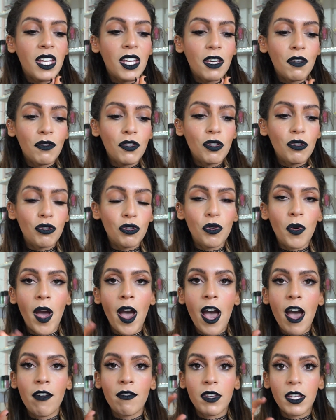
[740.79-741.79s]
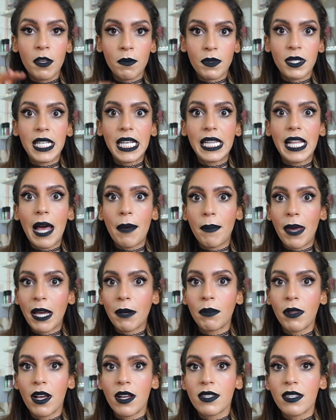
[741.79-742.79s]
If you do have Ipsy Glam
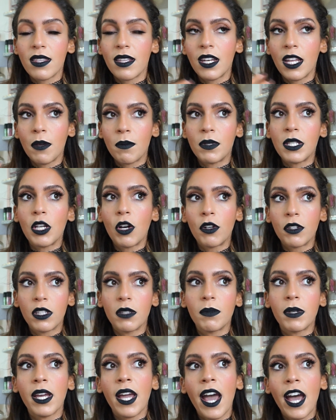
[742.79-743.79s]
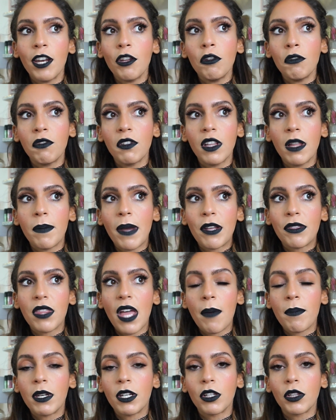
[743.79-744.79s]
Bag Plus and then Ipsy Ultimate, how do you feel about
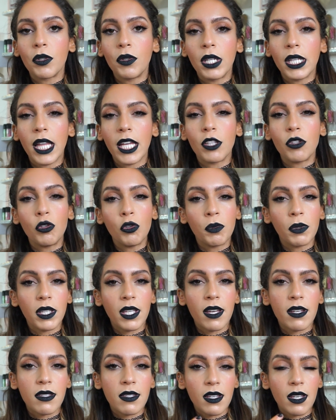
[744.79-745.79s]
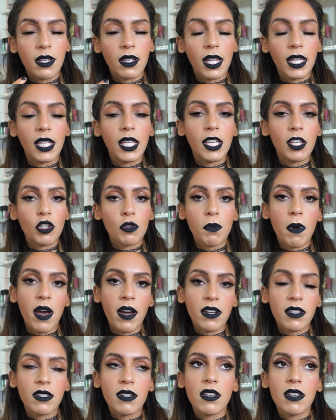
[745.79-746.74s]
them including like duplicates in like each box?